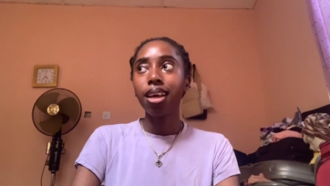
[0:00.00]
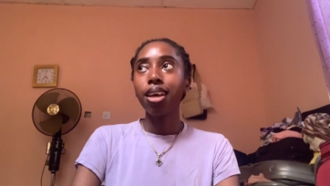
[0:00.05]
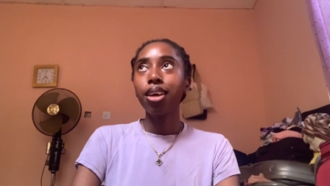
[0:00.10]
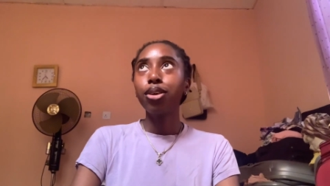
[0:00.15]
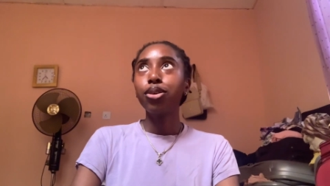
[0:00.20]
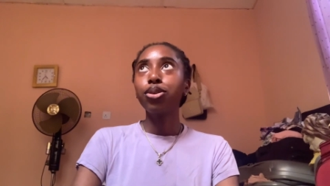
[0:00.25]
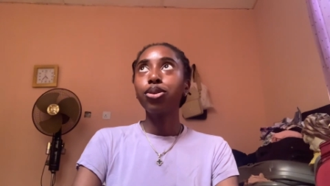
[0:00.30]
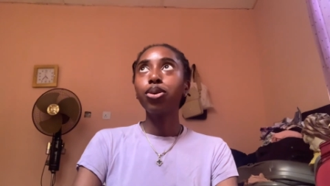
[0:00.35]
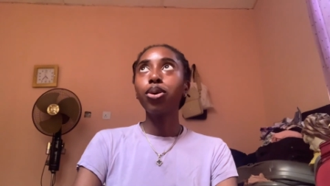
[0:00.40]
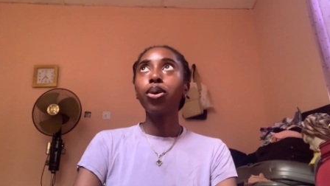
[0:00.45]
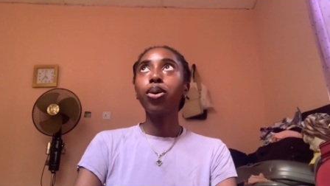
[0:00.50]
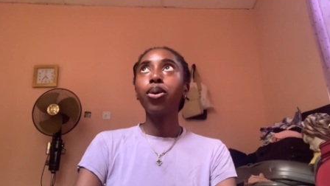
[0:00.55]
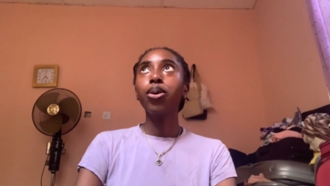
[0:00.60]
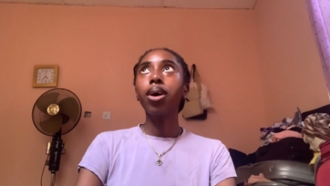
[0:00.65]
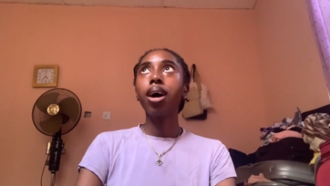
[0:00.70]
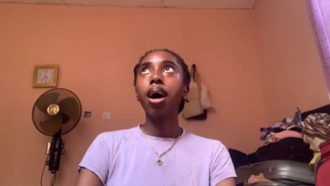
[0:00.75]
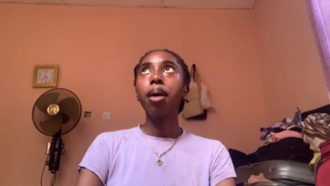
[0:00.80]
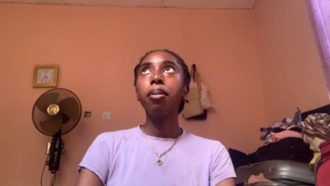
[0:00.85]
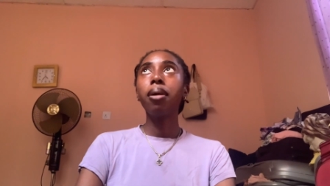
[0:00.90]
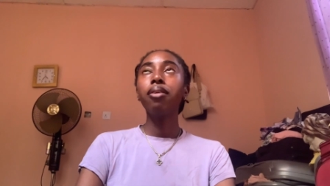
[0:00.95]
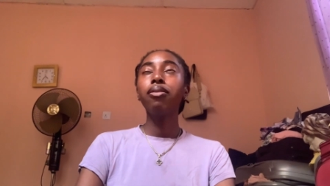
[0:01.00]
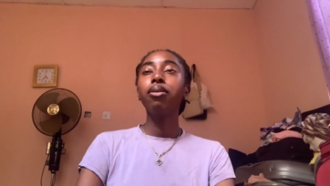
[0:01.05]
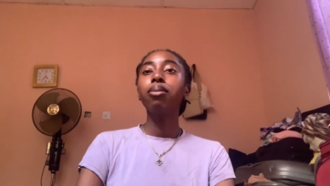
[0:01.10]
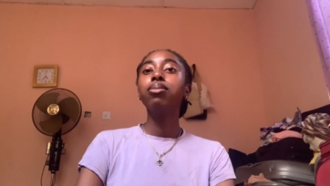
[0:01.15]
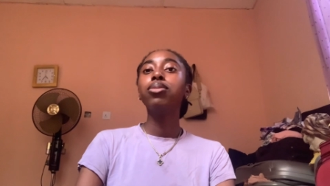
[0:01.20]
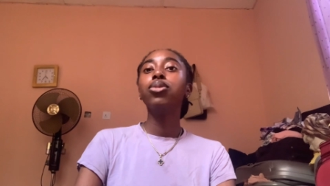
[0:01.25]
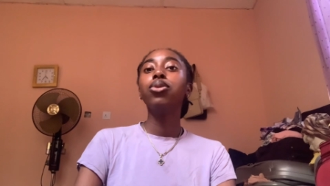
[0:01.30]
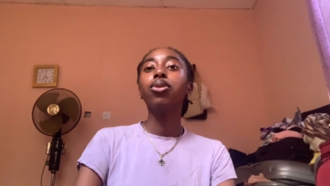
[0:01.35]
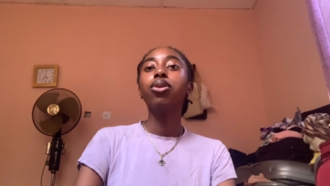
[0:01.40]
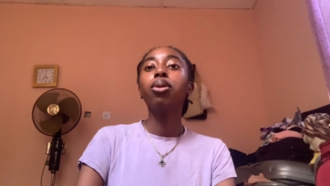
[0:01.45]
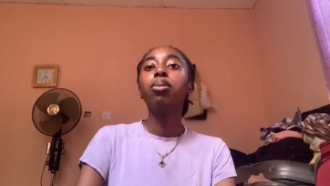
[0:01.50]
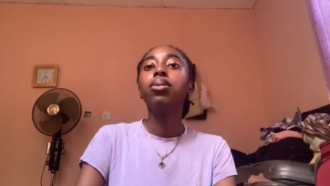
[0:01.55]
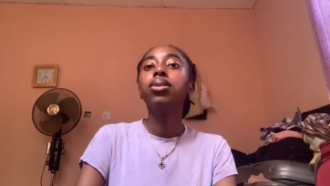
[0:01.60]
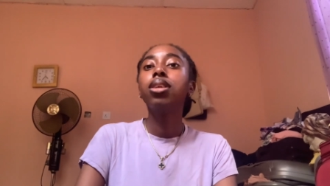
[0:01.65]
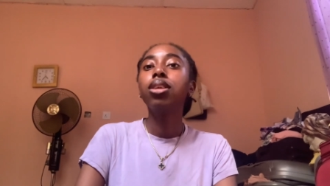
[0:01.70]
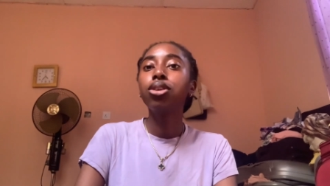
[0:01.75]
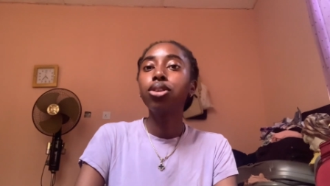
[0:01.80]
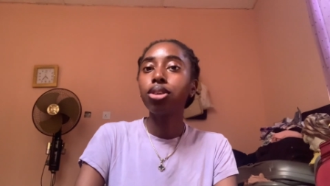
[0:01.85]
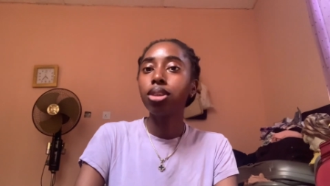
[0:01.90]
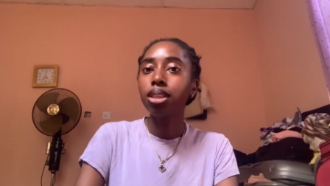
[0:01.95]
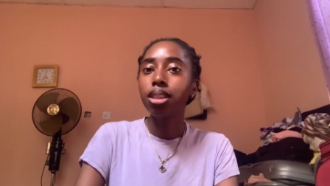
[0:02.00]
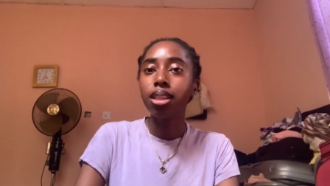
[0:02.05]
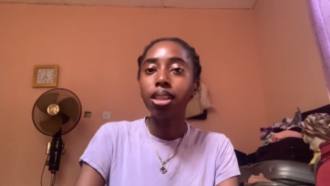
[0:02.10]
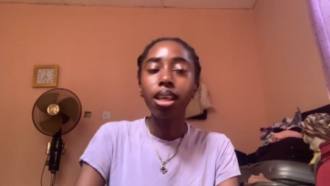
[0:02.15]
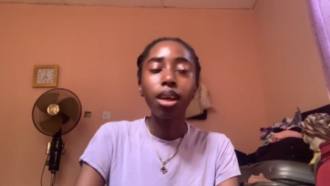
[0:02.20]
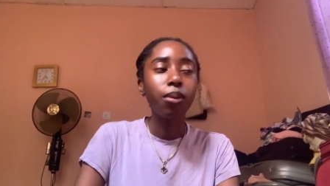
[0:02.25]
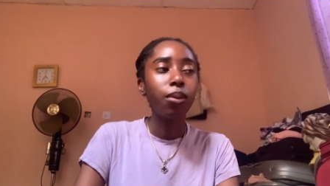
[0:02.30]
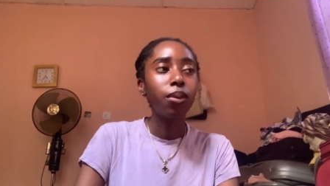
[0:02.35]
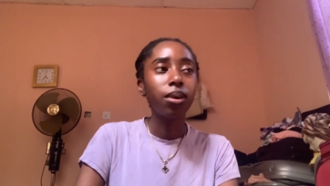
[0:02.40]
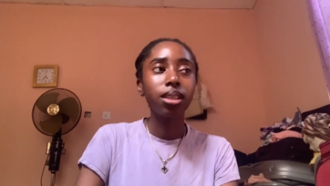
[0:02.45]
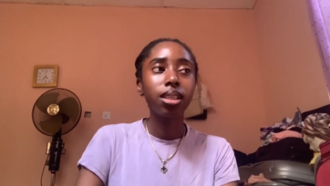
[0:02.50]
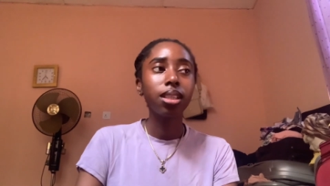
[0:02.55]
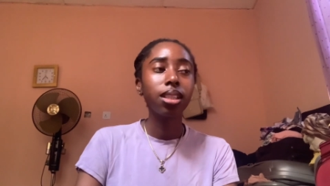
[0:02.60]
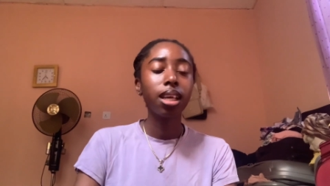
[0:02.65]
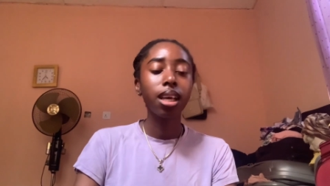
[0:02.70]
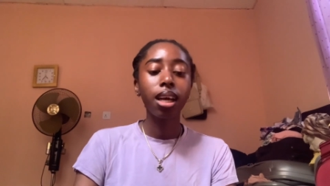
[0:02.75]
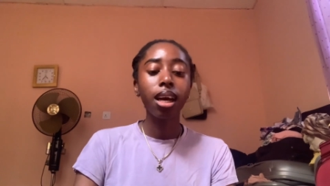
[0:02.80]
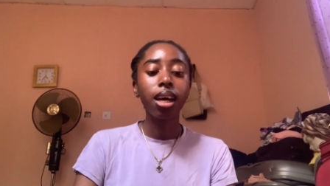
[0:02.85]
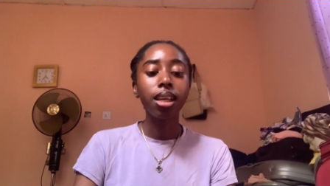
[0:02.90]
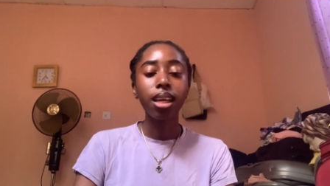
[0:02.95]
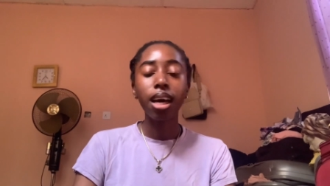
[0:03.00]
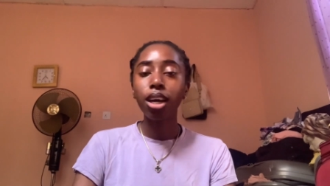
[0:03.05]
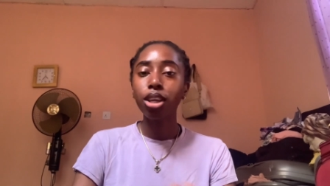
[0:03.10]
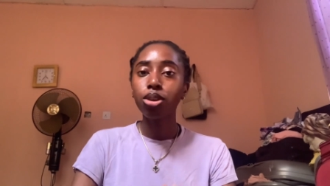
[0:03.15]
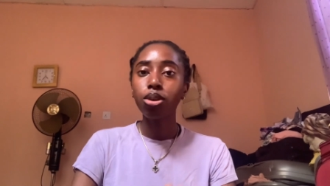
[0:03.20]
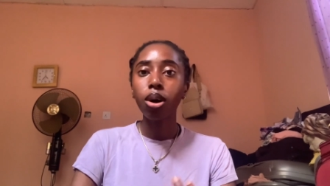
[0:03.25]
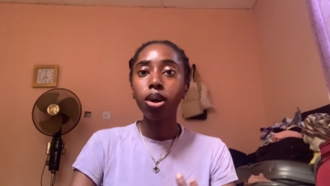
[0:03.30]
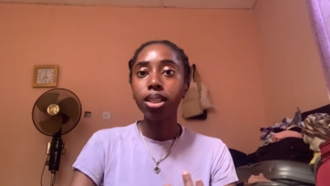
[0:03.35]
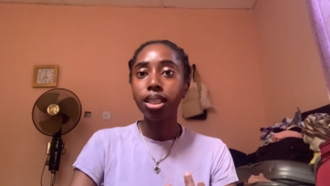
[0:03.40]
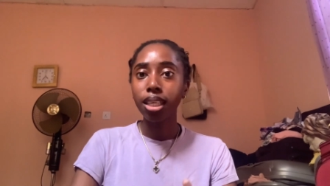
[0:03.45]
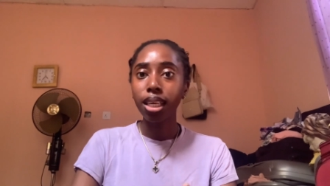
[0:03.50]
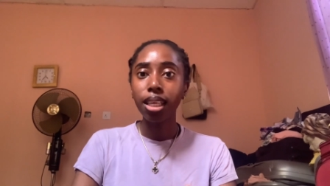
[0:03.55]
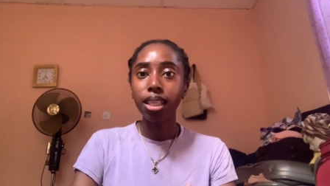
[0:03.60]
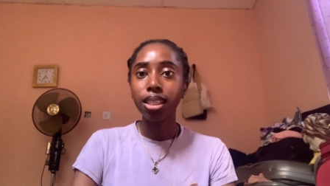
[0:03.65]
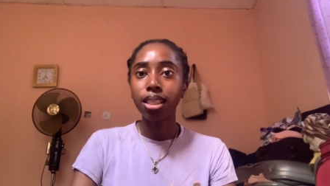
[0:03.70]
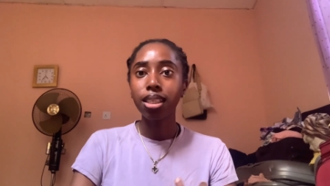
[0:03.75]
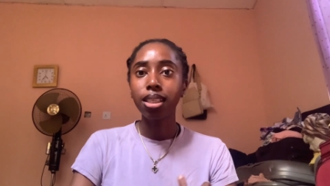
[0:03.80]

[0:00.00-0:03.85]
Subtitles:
So apart from the whole compensation, there wasn't like an actual date.